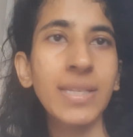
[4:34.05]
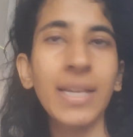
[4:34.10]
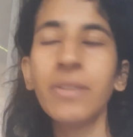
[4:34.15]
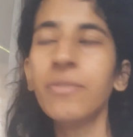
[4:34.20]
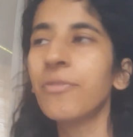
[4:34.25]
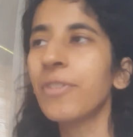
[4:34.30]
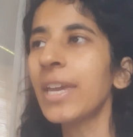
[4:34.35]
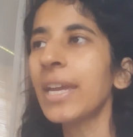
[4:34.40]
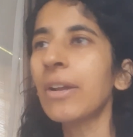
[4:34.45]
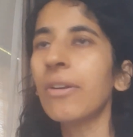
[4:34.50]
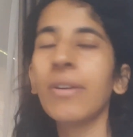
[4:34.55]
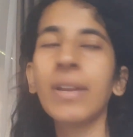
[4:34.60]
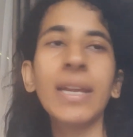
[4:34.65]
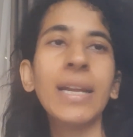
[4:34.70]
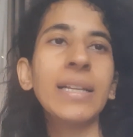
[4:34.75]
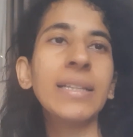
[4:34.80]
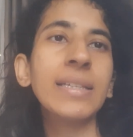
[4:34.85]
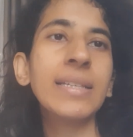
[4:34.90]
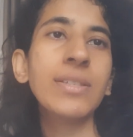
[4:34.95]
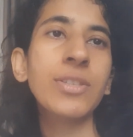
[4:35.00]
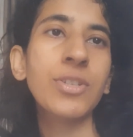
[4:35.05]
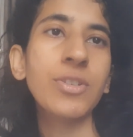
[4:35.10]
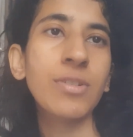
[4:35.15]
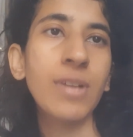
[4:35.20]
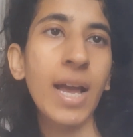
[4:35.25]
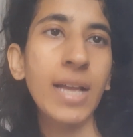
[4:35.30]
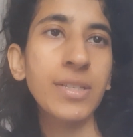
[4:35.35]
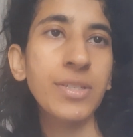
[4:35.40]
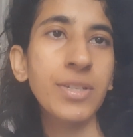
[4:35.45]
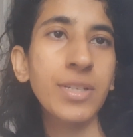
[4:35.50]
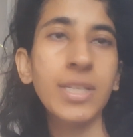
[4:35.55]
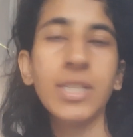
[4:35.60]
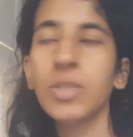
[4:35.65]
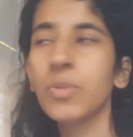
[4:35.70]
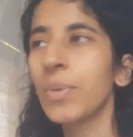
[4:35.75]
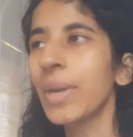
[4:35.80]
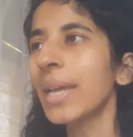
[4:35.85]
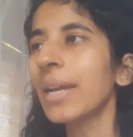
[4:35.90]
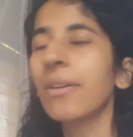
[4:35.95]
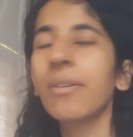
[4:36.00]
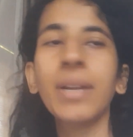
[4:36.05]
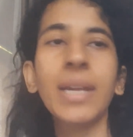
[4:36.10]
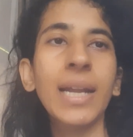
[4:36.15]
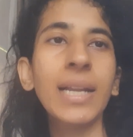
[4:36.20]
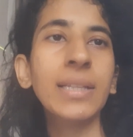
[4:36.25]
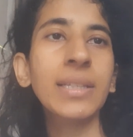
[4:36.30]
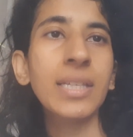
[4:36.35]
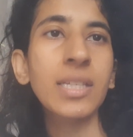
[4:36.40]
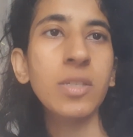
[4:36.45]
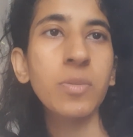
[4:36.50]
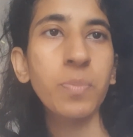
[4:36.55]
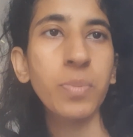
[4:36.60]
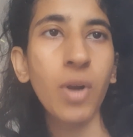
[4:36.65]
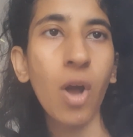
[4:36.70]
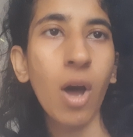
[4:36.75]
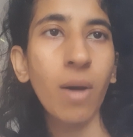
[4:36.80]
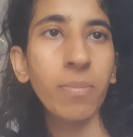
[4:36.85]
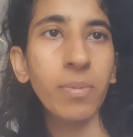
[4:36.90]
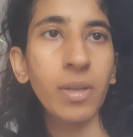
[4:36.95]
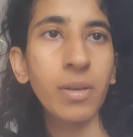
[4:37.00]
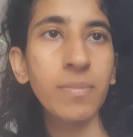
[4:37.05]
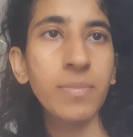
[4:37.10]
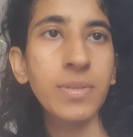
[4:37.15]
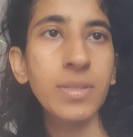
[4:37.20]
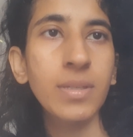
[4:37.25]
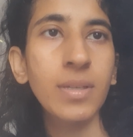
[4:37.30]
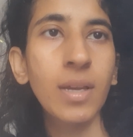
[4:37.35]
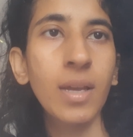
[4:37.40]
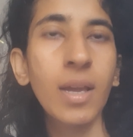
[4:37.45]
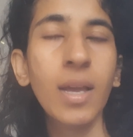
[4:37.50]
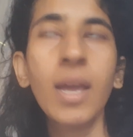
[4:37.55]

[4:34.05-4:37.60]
and we create these tragedies, we create these problems.